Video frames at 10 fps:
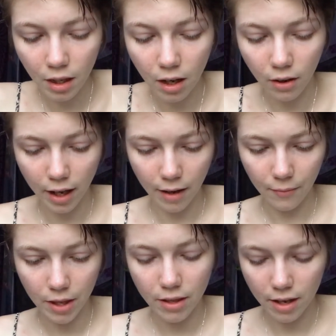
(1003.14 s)
Okay,
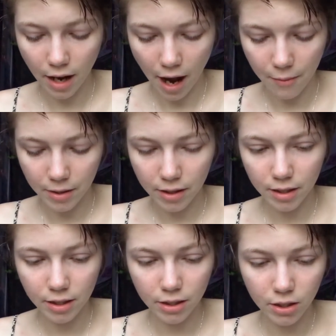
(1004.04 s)
and then
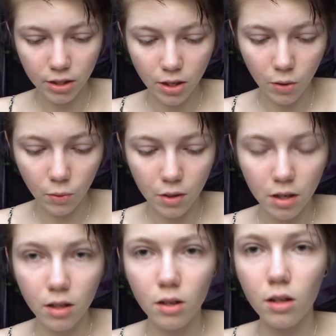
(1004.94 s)
Amethyst stone
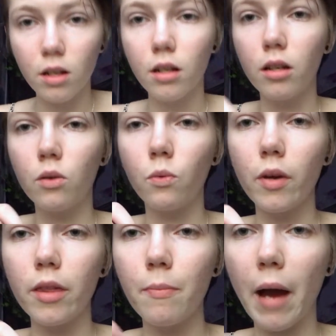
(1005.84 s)

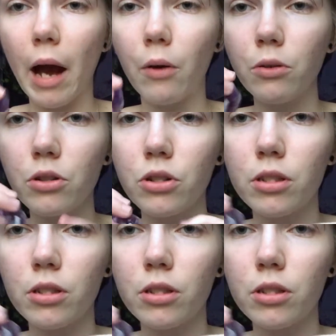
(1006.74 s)
with pouch.